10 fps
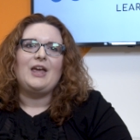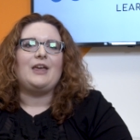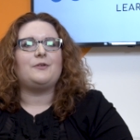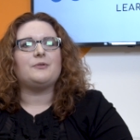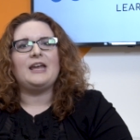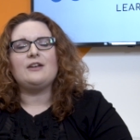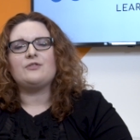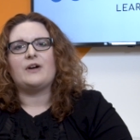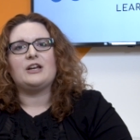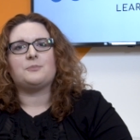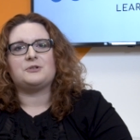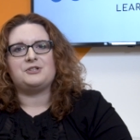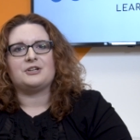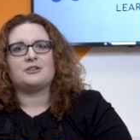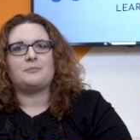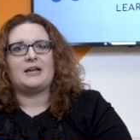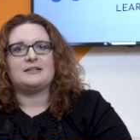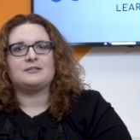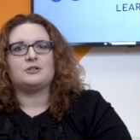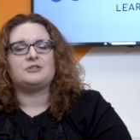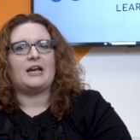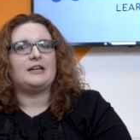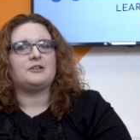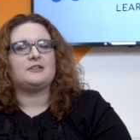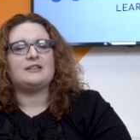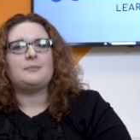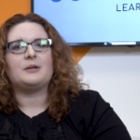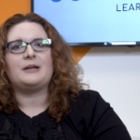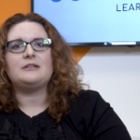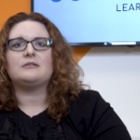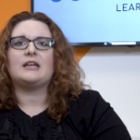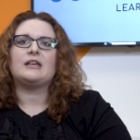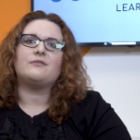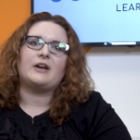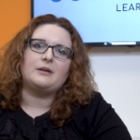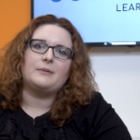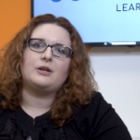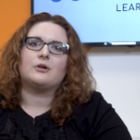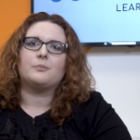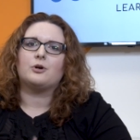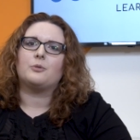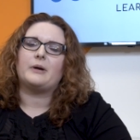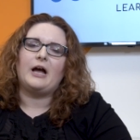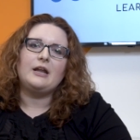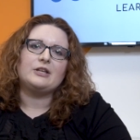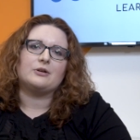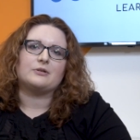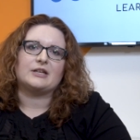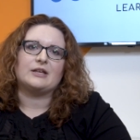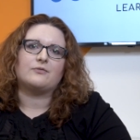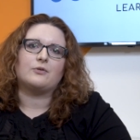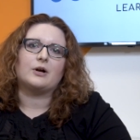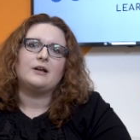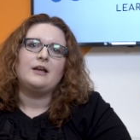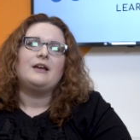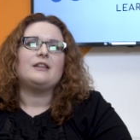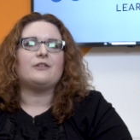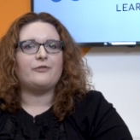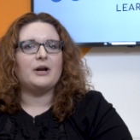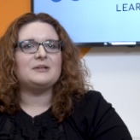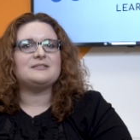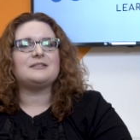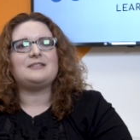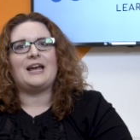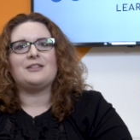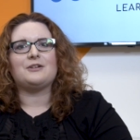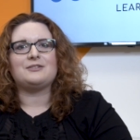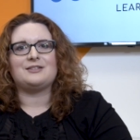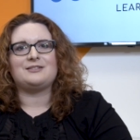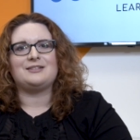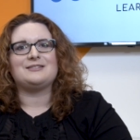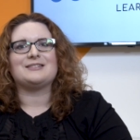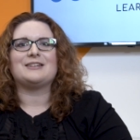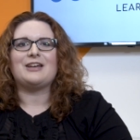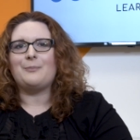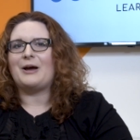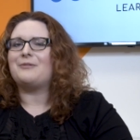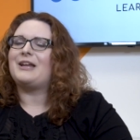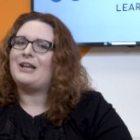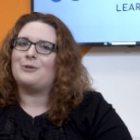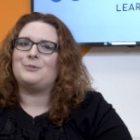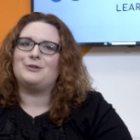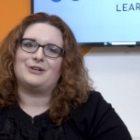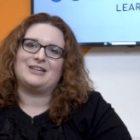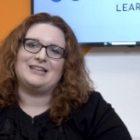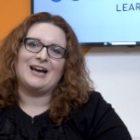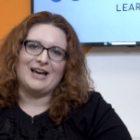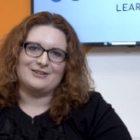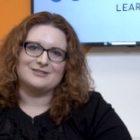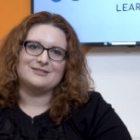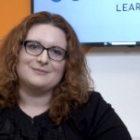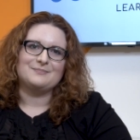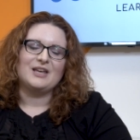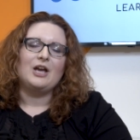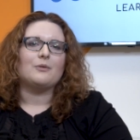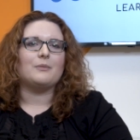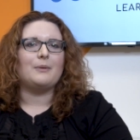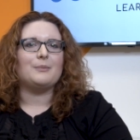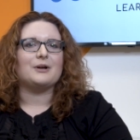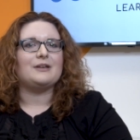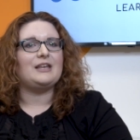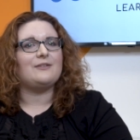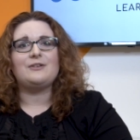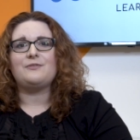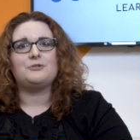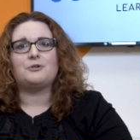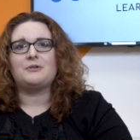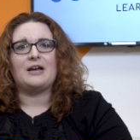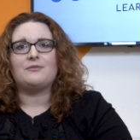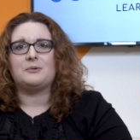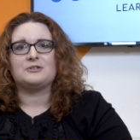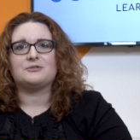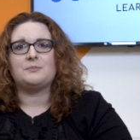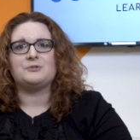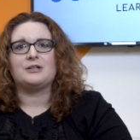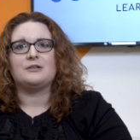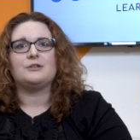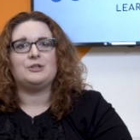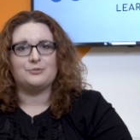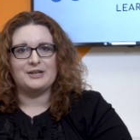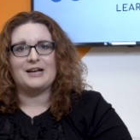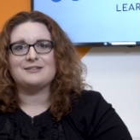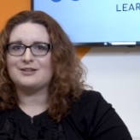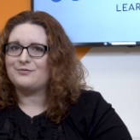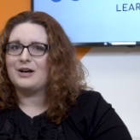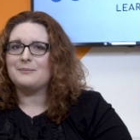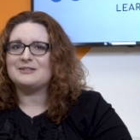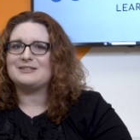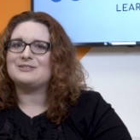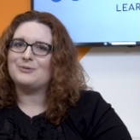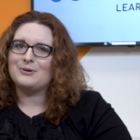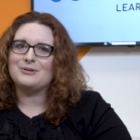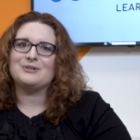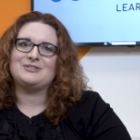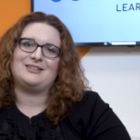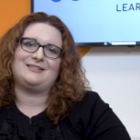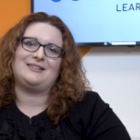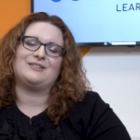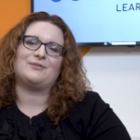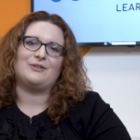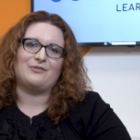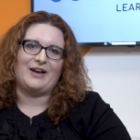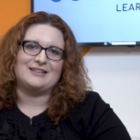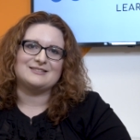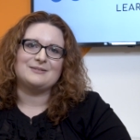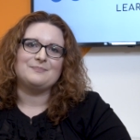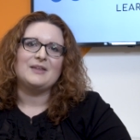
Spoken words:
If you can't find a particular medicine or dietary supplement, like a vitamin or a probiotic you're looking for, the pharmacist and their assistants can come out and help you look in the aisles. Remember, even if you don't have a prescription, you can ask the pharmacist or their assistants for advice.